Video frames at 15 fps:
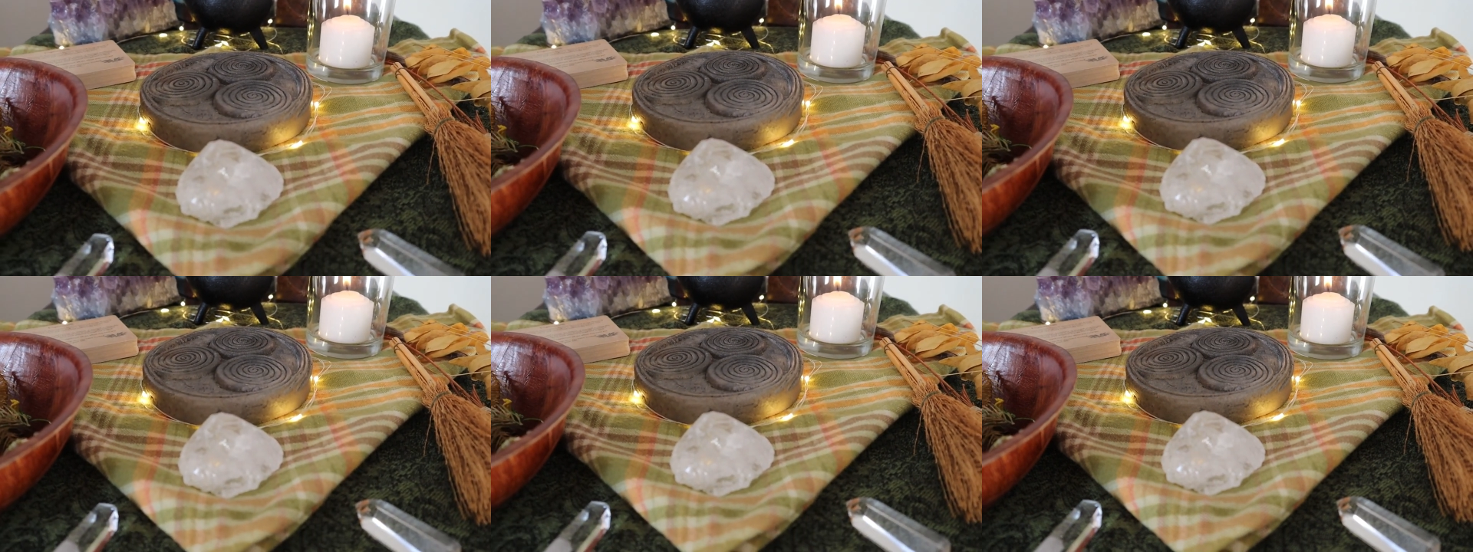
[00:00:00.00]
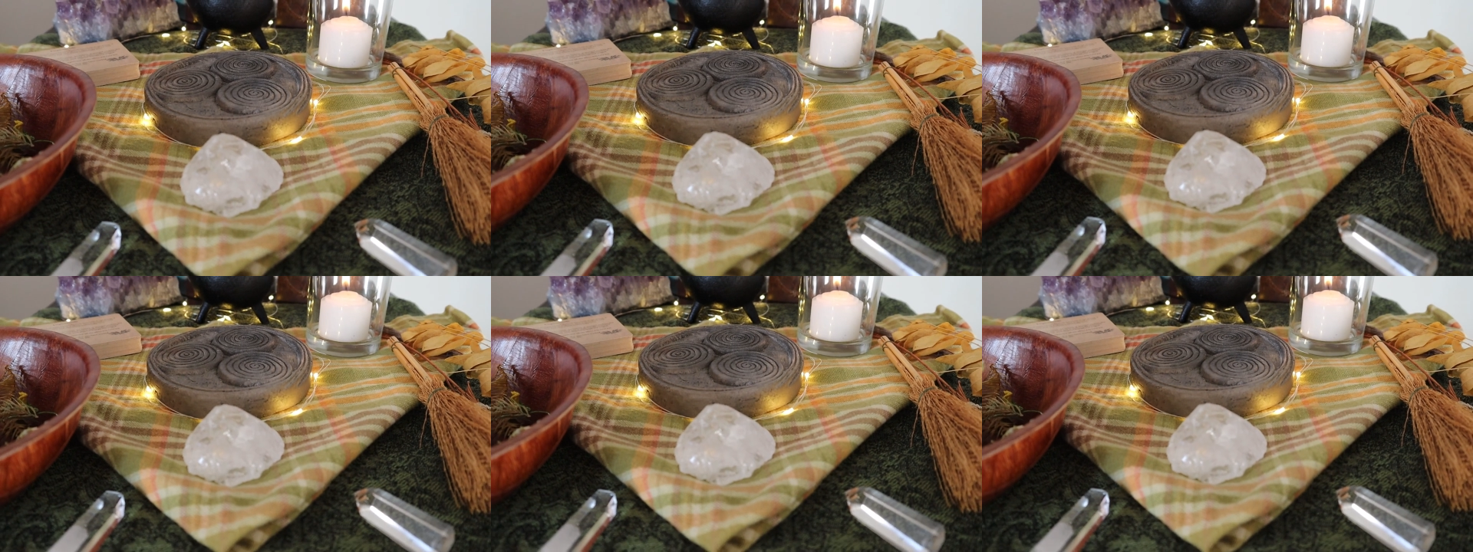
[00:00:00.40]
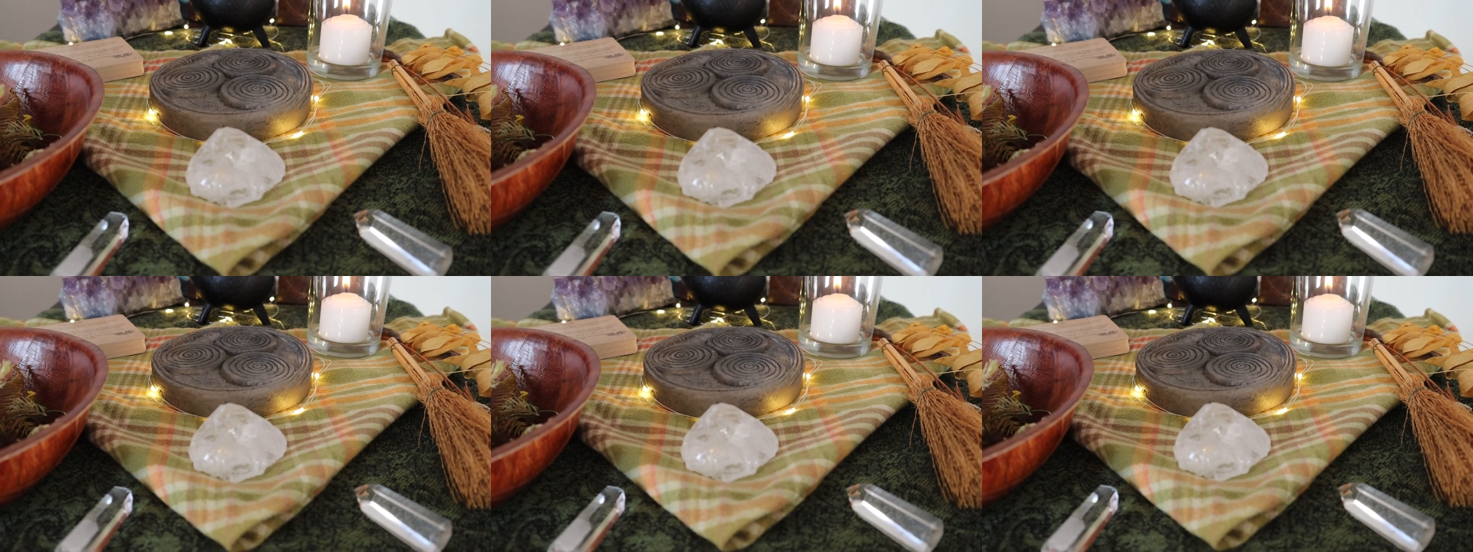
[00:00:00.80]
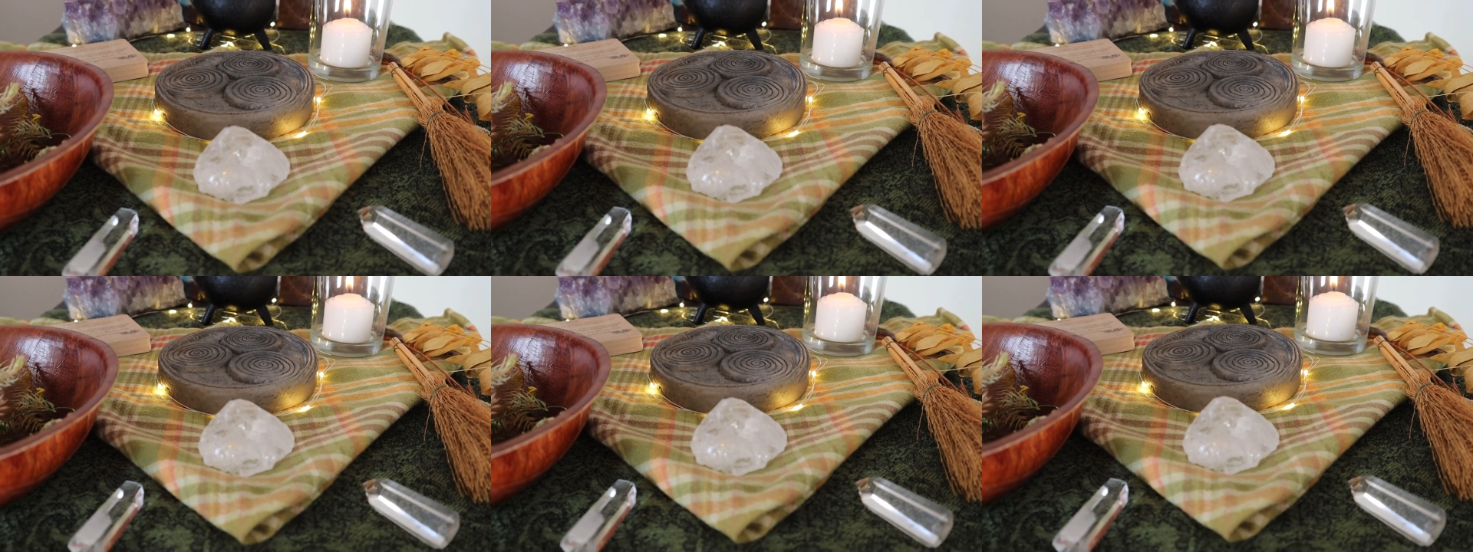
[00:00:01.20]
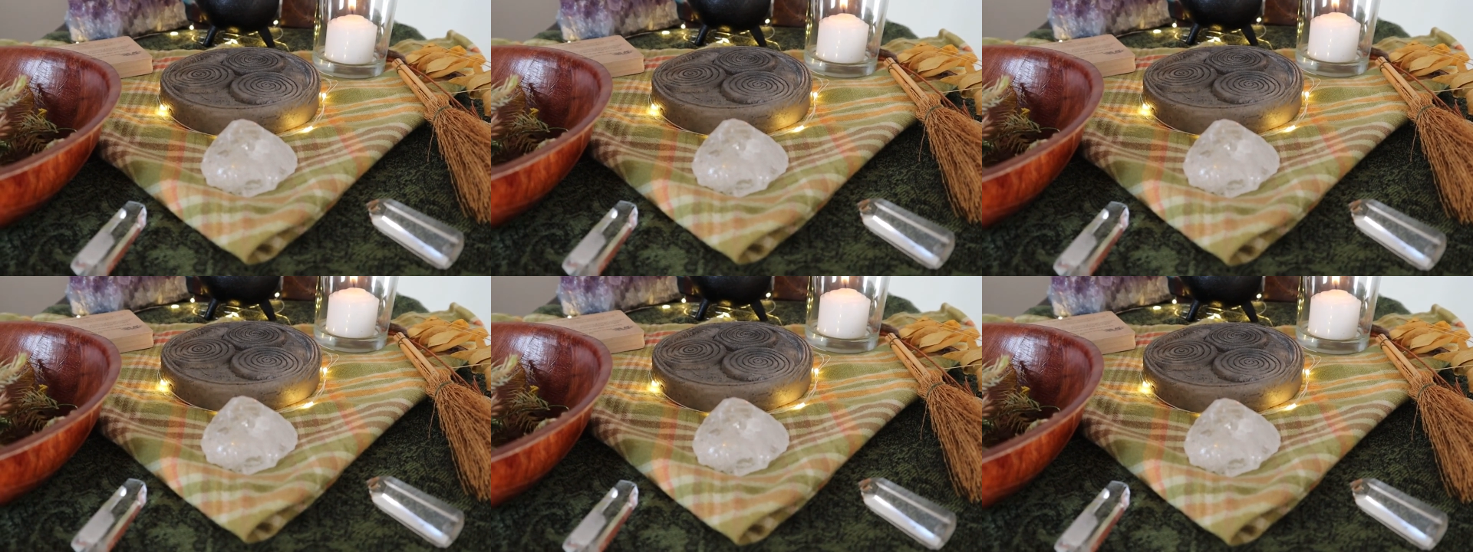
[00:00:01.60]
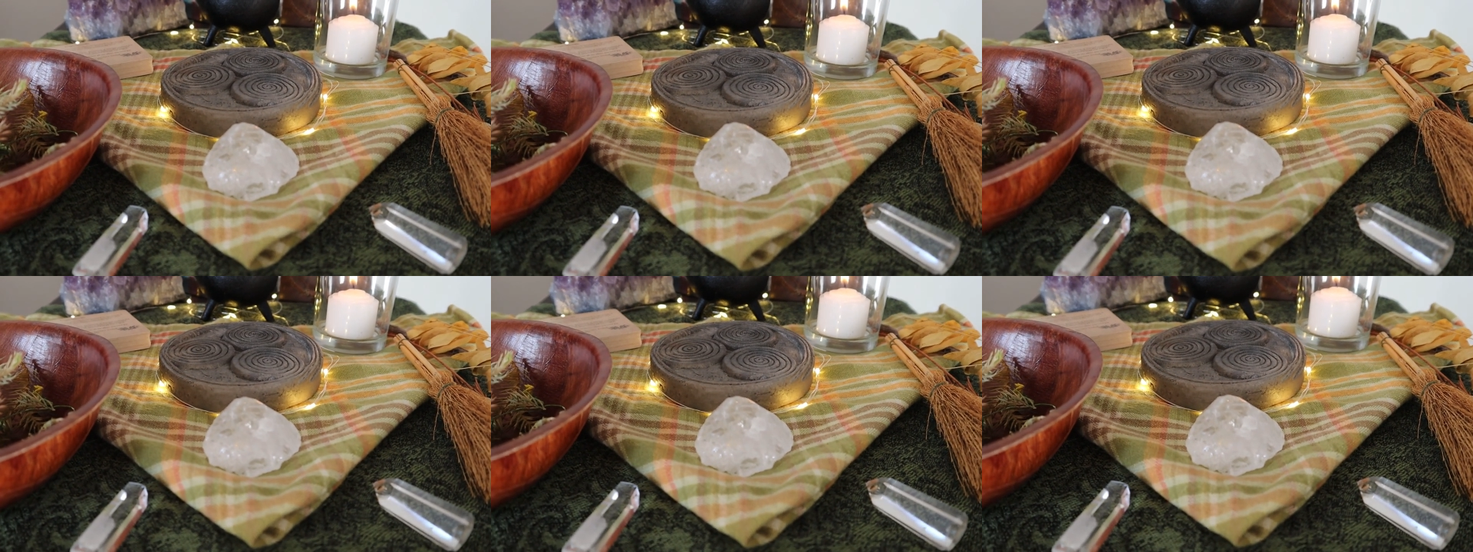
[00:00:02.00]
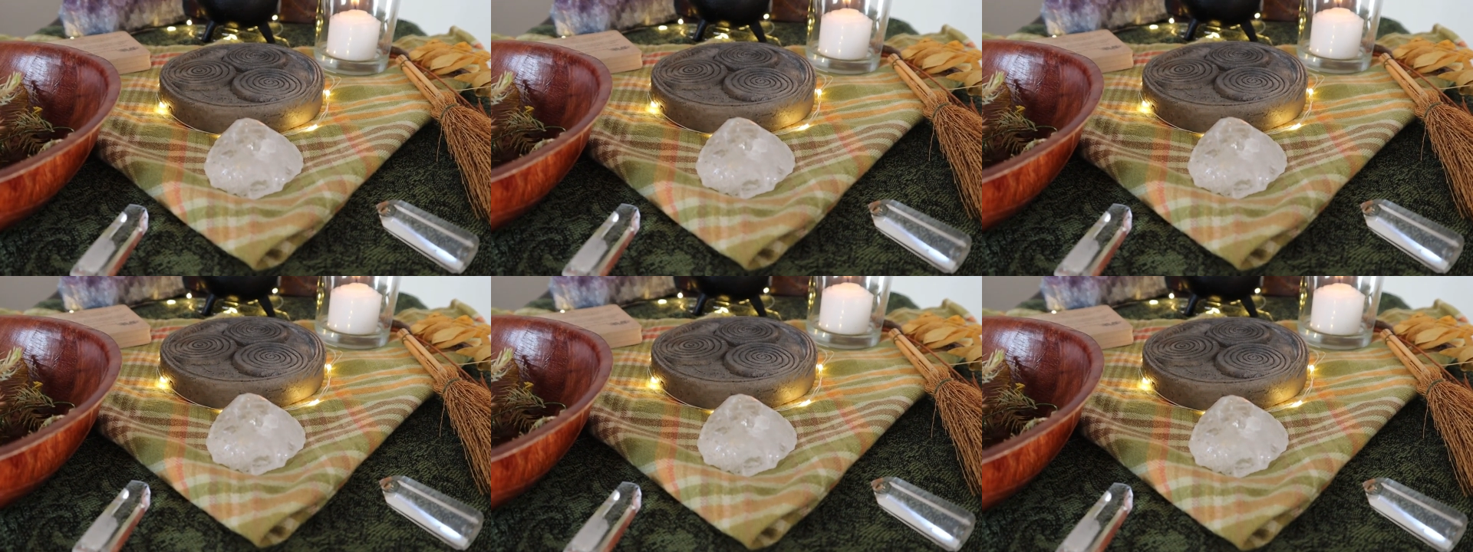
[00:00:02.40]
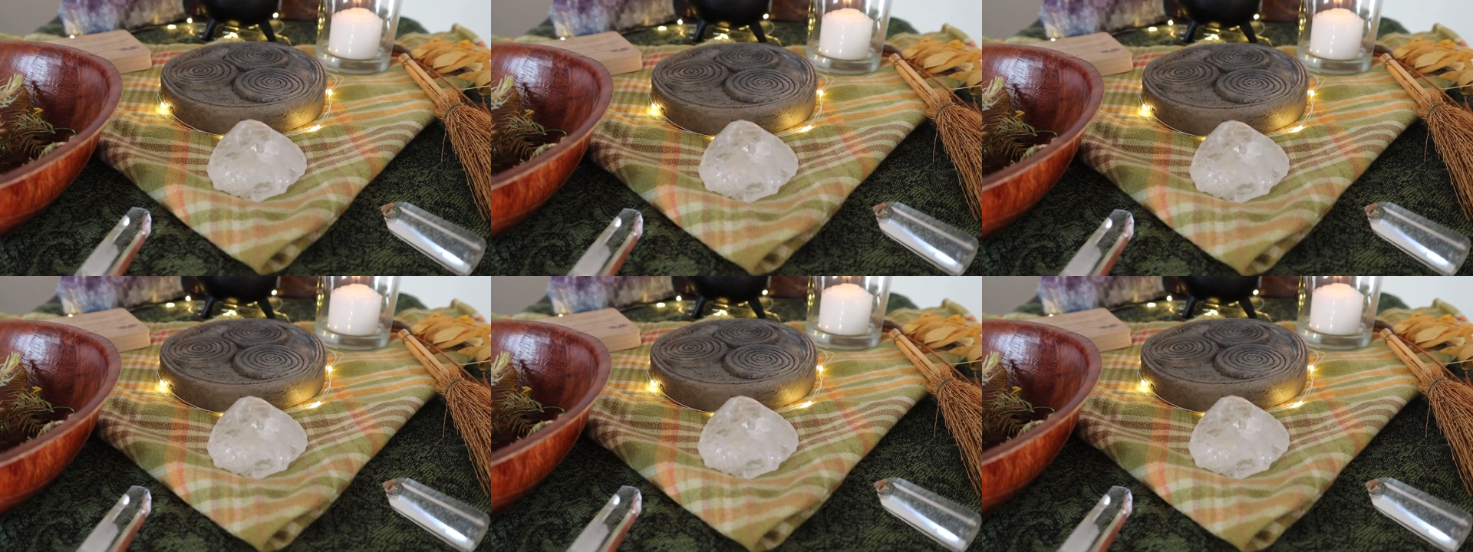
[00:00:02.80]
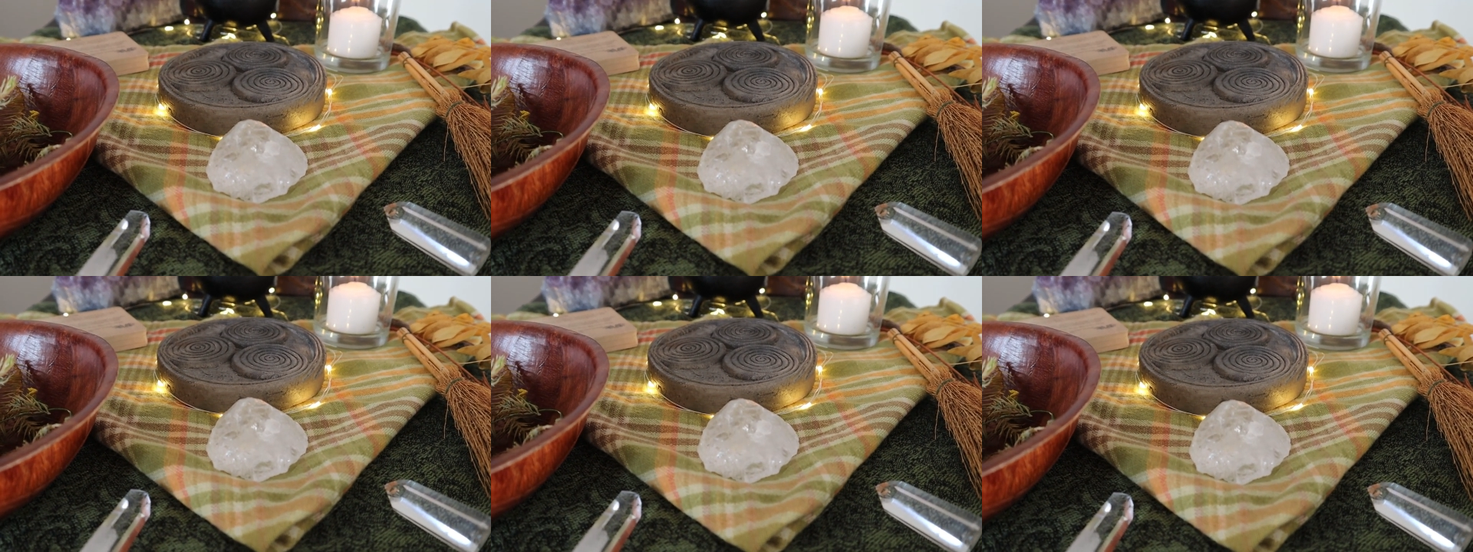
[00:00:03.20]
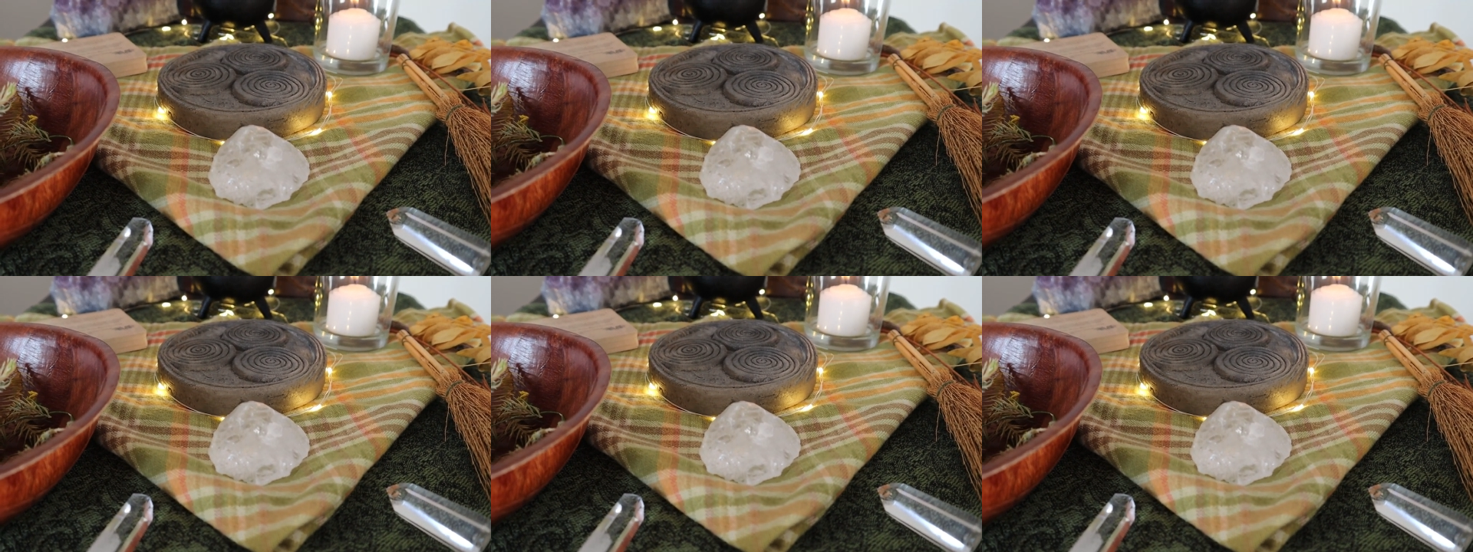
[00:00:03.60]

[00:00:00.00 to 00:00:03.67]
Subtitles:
(no speaker visible)